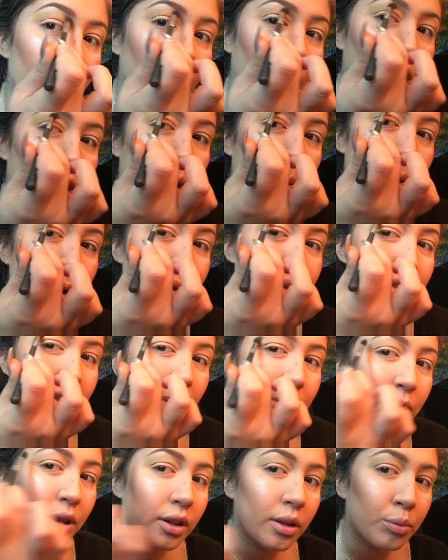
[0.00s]
Almost
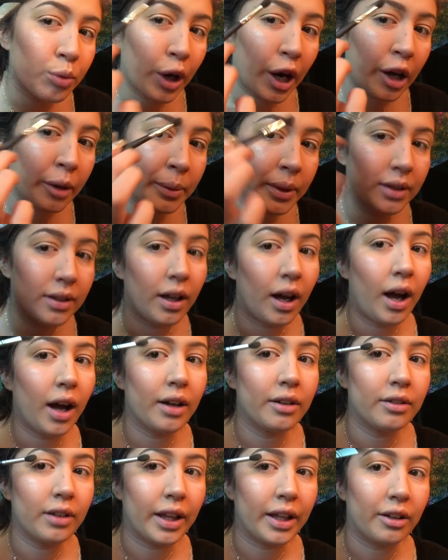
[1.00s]
up to the brow, but
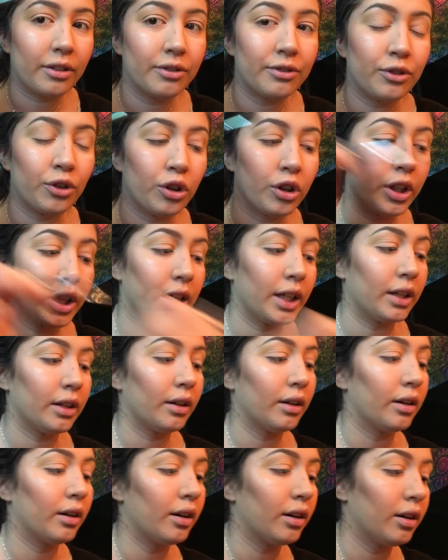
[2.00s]
not like fully
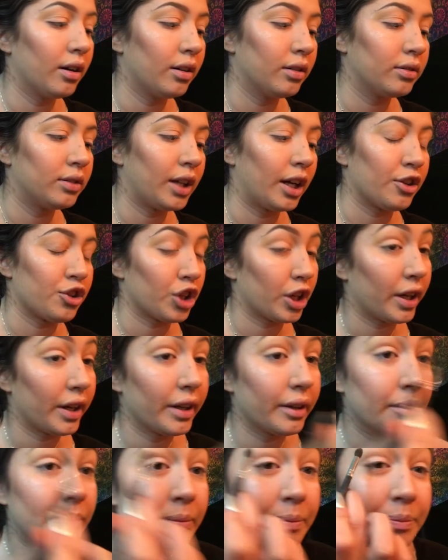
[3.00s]
touching it.